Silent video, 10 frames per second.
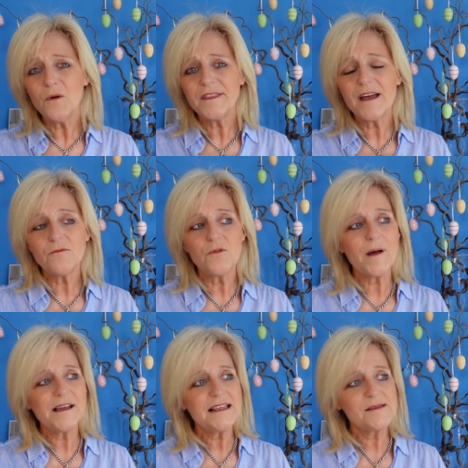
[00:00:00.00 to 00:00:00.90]
what that
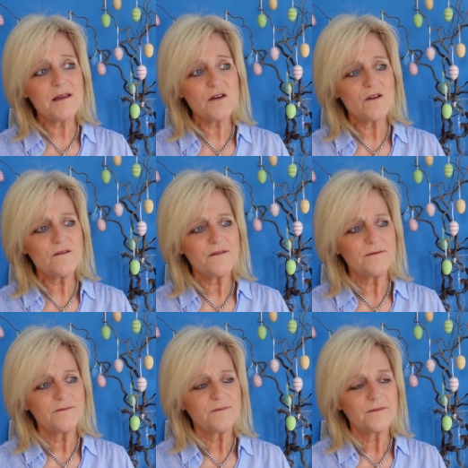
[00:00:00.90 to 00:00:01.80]
reminds me of?
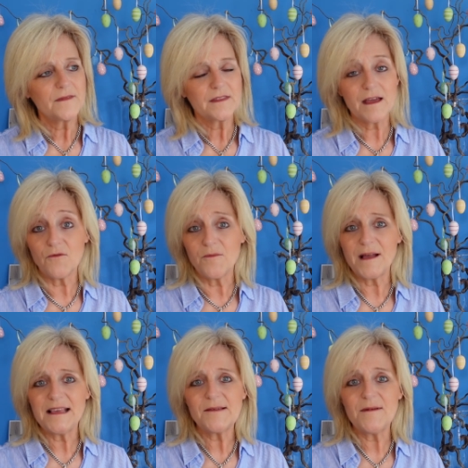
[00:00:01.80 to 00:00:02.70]
That
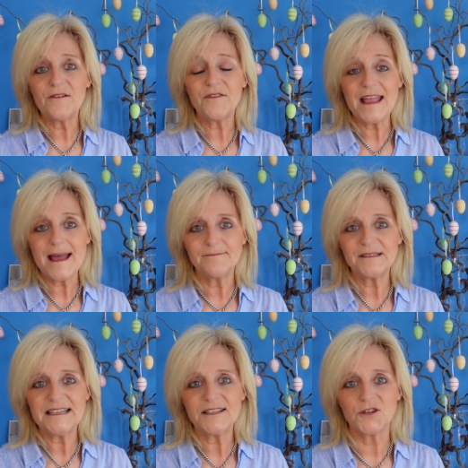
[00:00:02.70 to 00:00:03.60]
reminds me of the
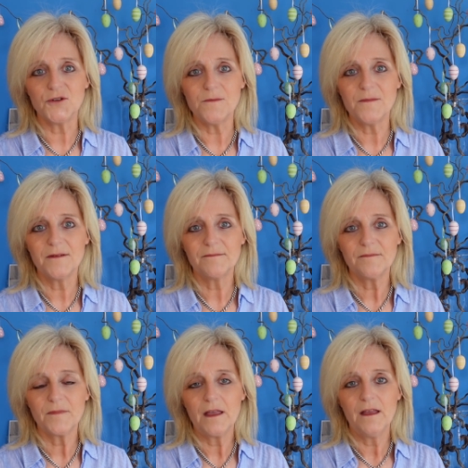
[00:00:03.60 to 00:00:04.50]
empty tomb.
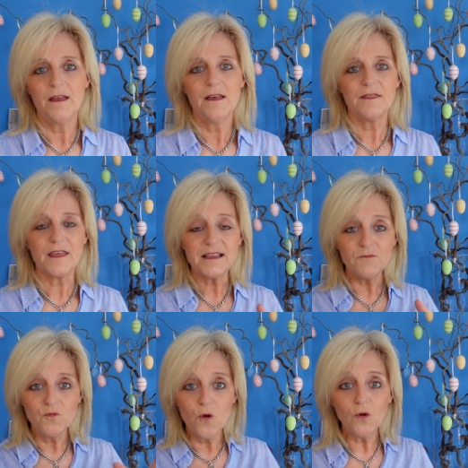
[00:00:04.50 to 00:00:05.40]
They
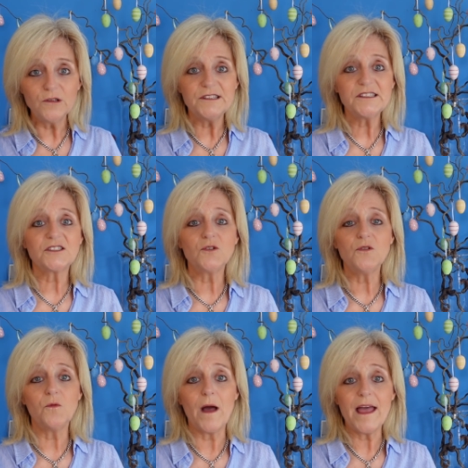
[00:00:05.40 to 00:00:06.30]
rolled the stone
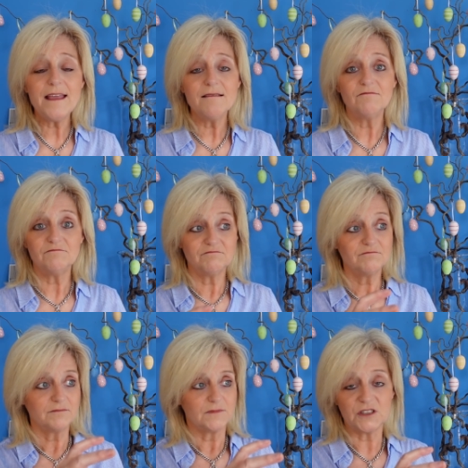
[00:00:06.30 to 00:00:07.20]
away.
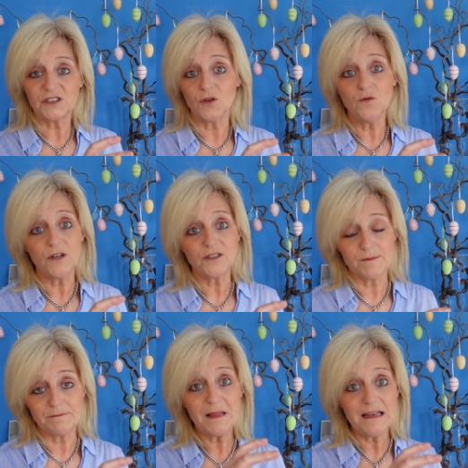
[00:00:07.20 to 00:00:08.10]
The stone looked
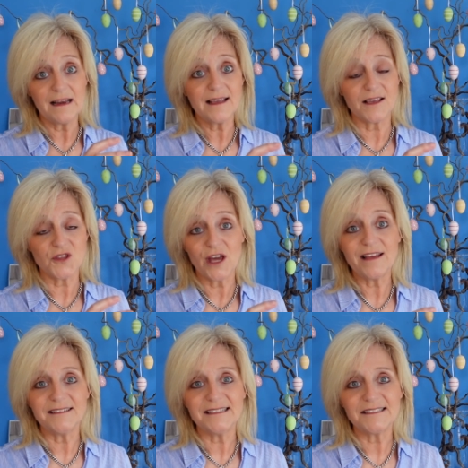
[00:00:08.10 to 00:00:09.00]
a bit like a
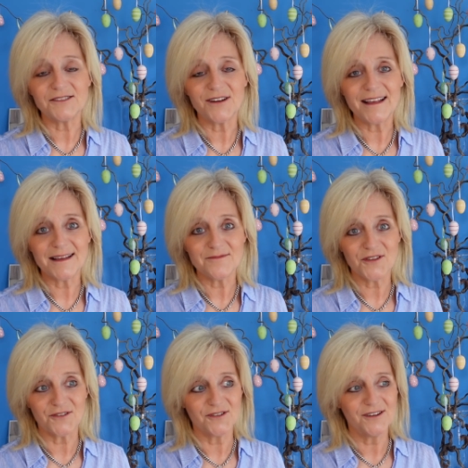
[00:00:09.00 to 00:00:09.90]
giant Easter egg, I'm
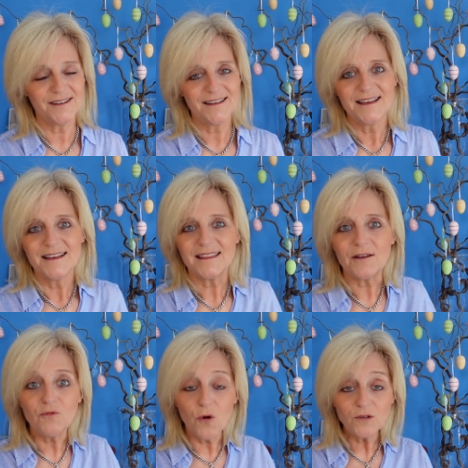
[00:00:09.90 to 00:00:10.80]
sure. They
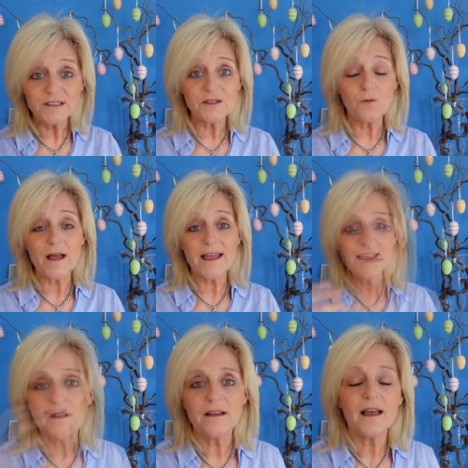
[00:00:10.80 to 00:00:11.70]
rolled it
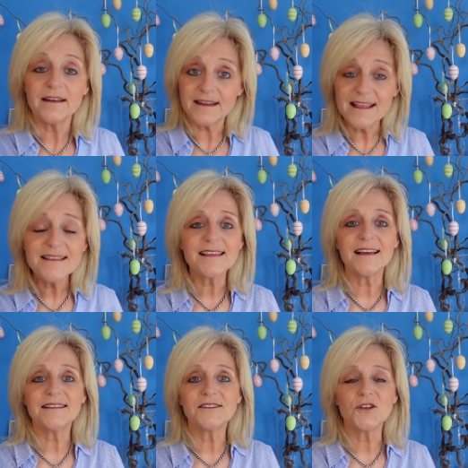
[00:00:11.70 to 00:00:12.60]
away, and
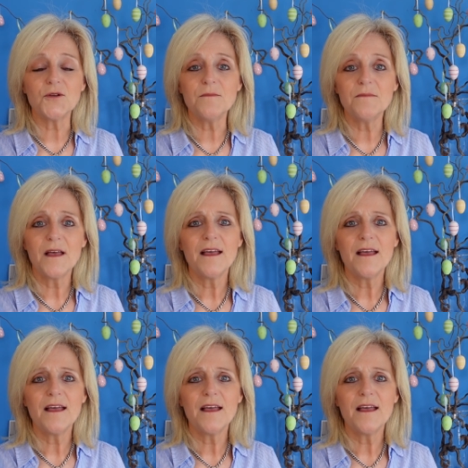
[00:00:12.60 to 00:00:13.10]
inside the tomb,